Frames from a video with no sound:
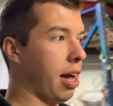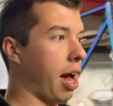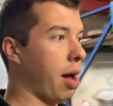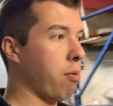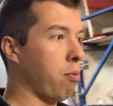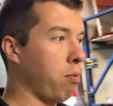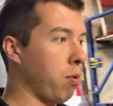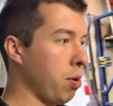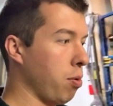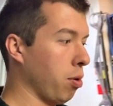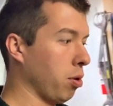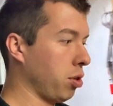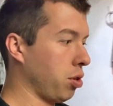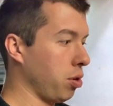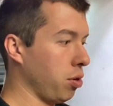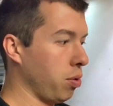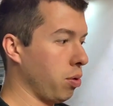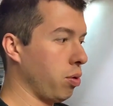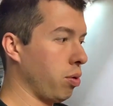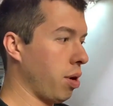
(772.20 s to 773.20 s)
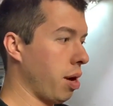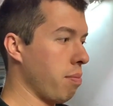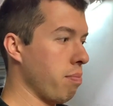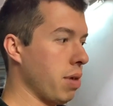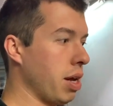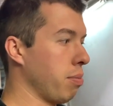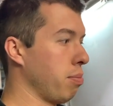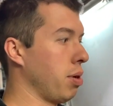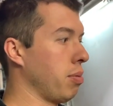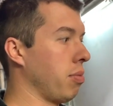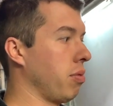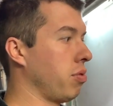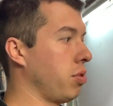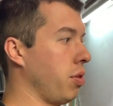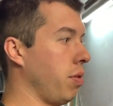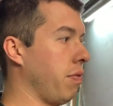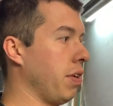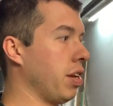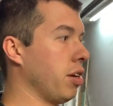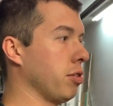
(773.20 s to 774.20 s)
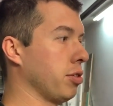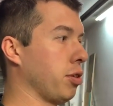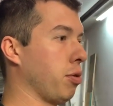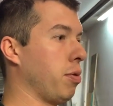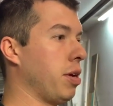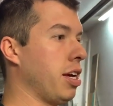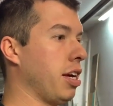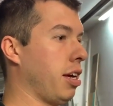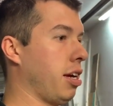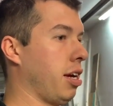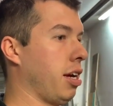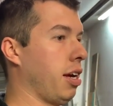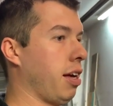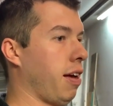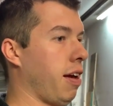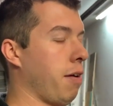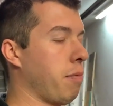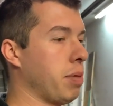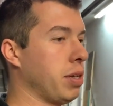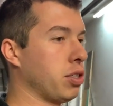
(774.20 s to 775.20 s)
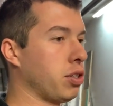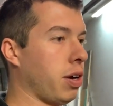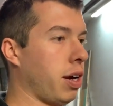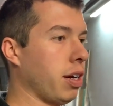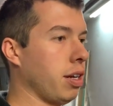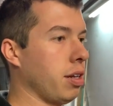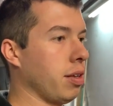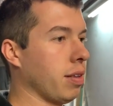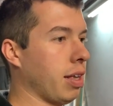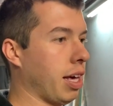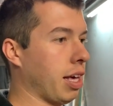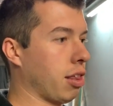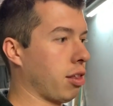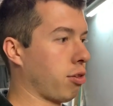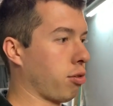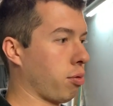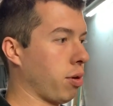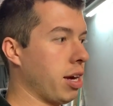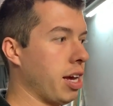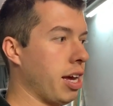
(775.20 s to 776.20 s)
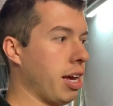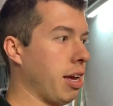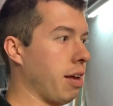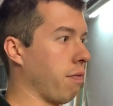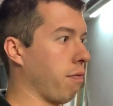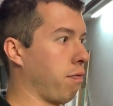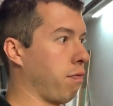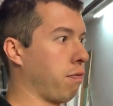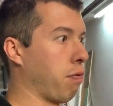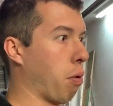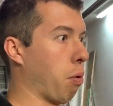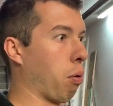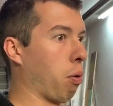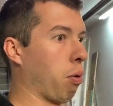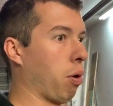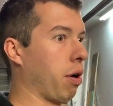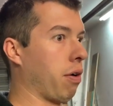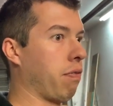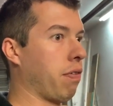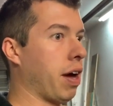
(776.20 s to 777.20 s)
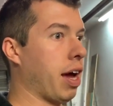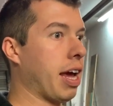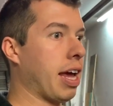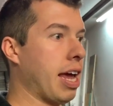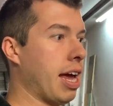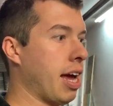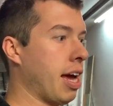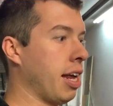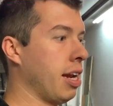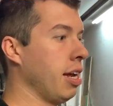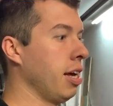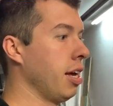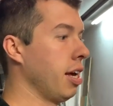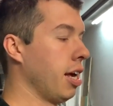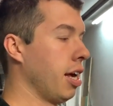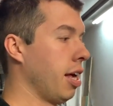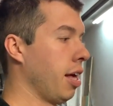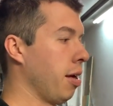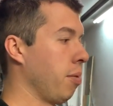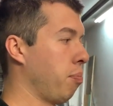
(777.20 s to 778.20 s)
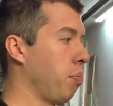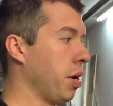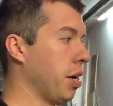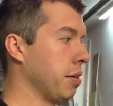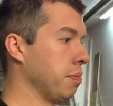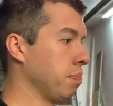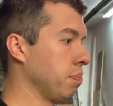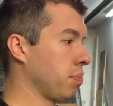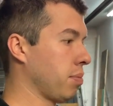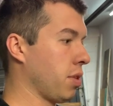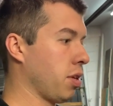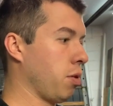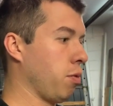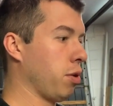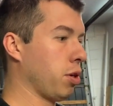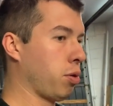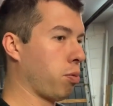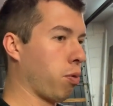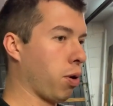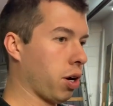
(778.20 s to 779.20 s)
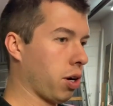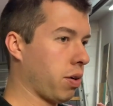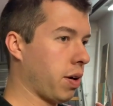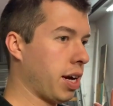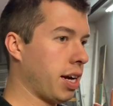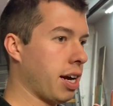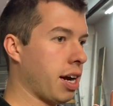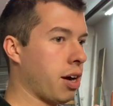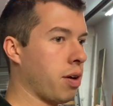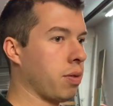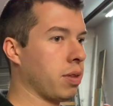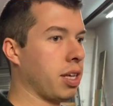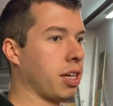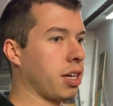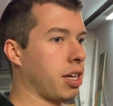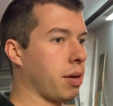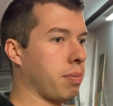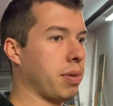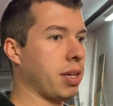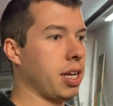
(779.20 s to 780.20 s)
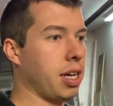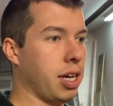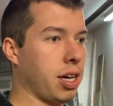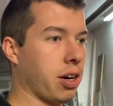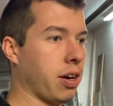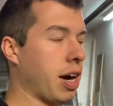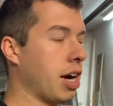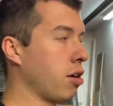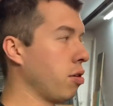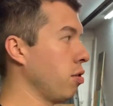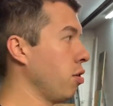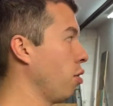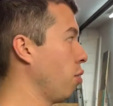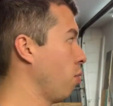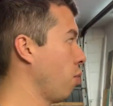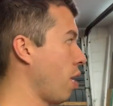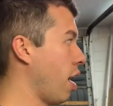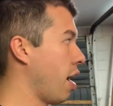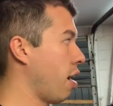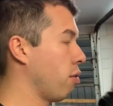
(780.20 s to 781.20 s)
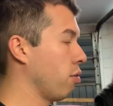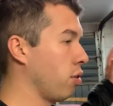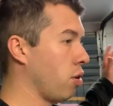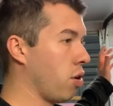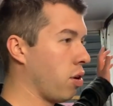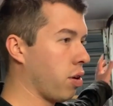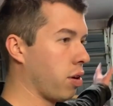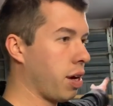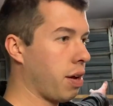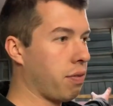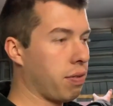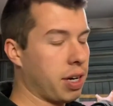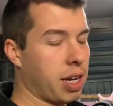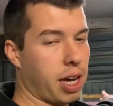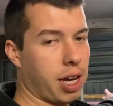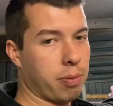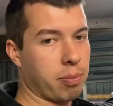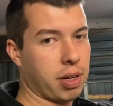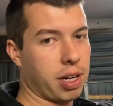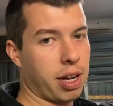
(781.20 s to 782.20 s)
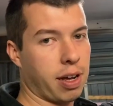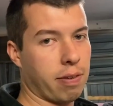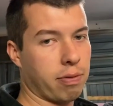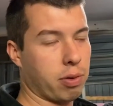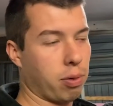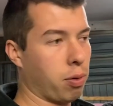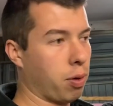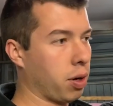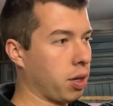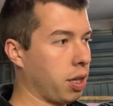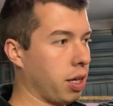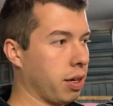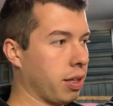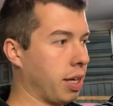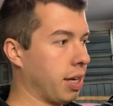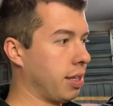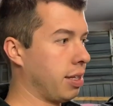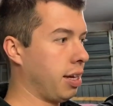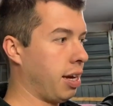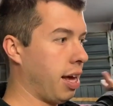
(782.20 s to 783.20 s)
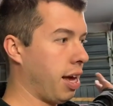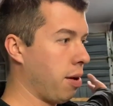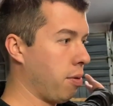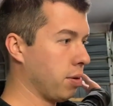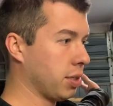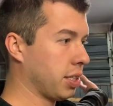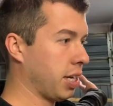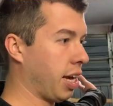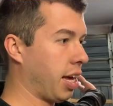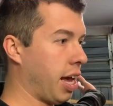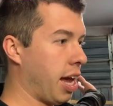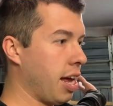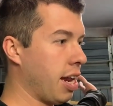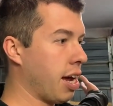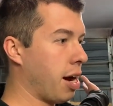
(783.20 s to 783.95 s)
we will do a minimum of 2 videos a week. I've been trying to do like 3 and 4 if I can, but with work right now and then coming here, I don't know how long every day I'm going to have to work there. Like today was like 8